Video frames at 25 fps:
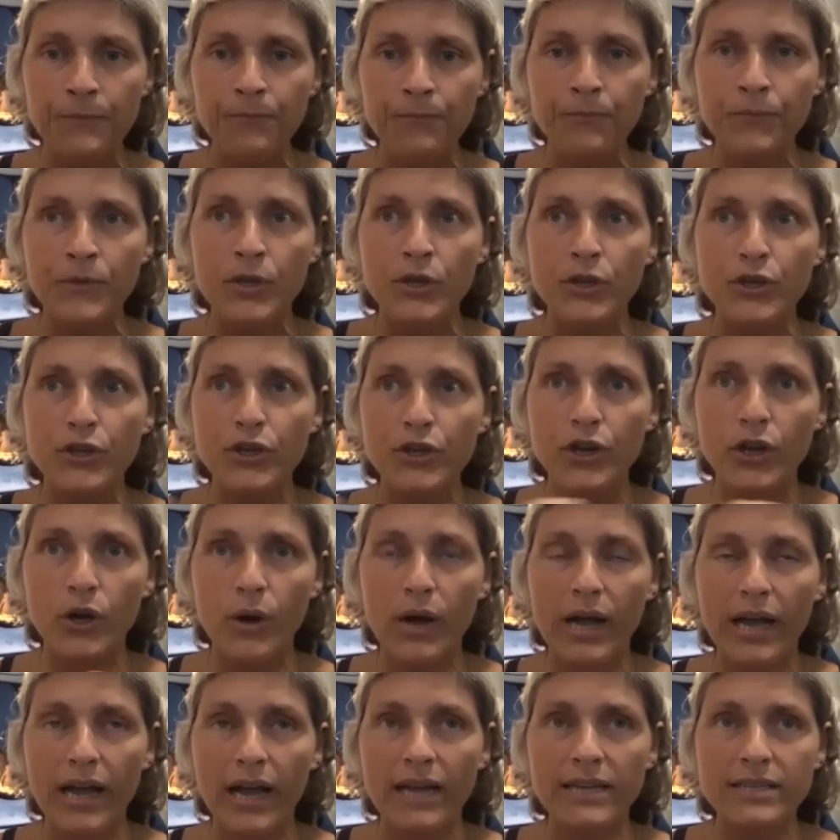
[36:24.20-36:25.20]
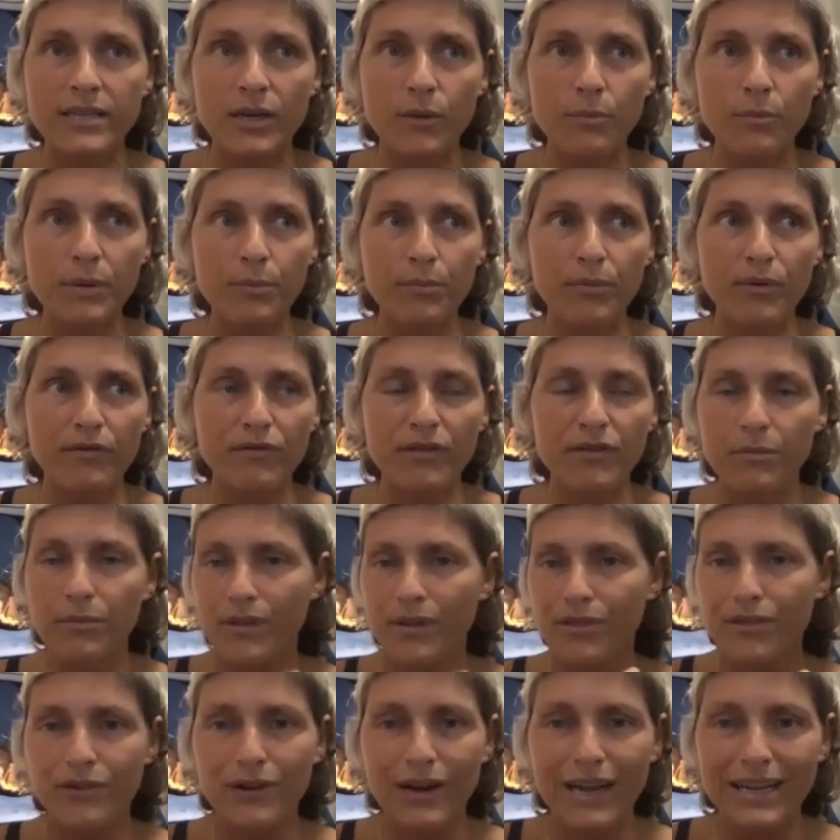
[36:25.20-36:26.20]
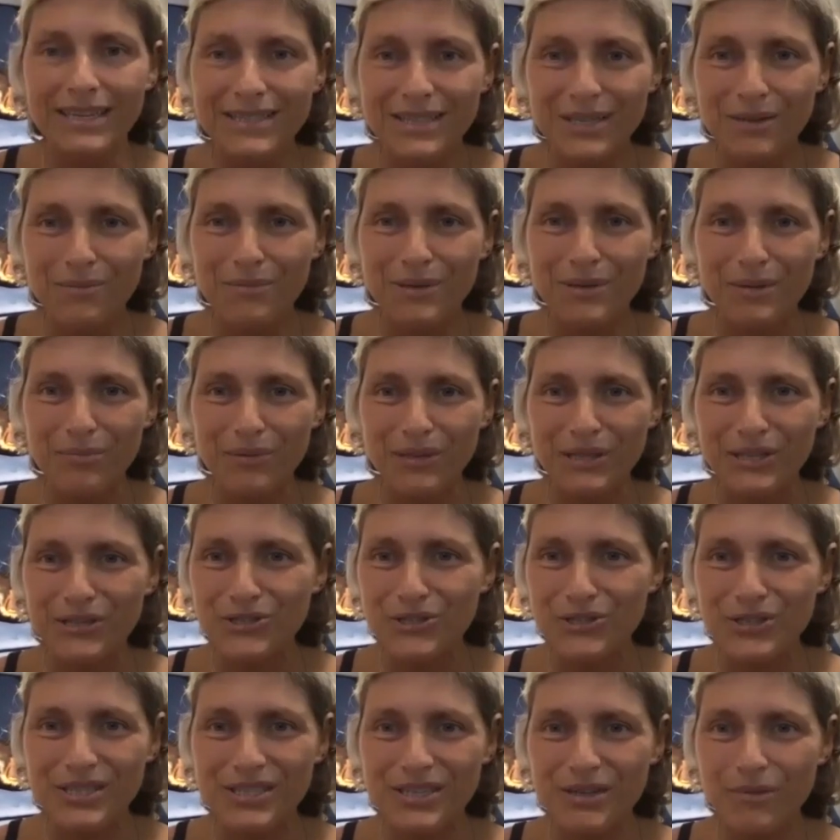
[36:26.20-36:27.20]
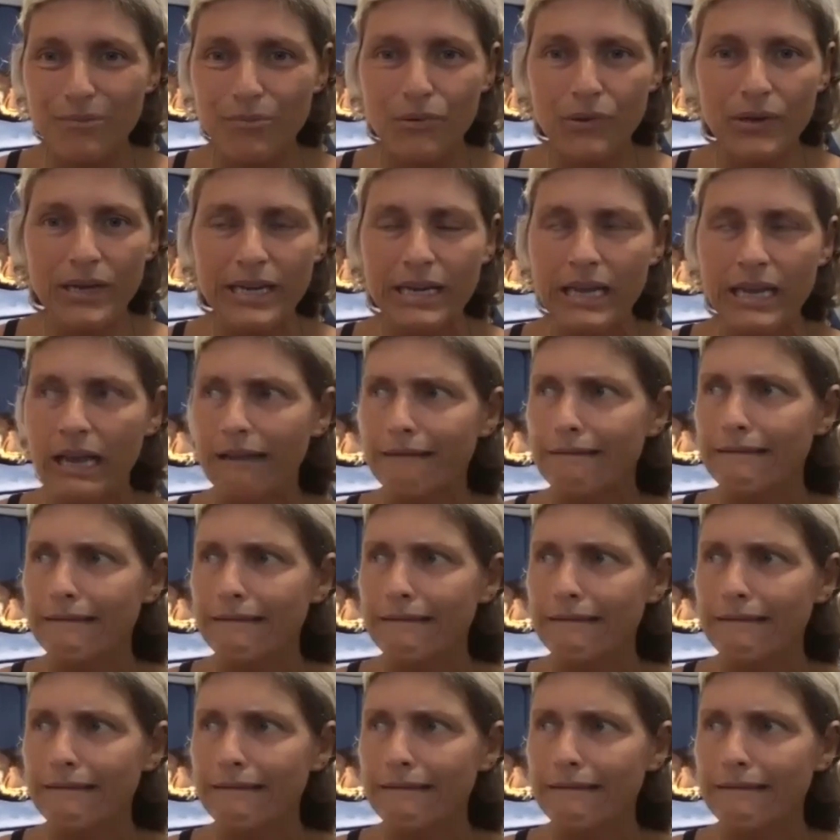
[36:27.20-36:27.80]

you know, I, I tell people from a thoracic manipulation standpoint,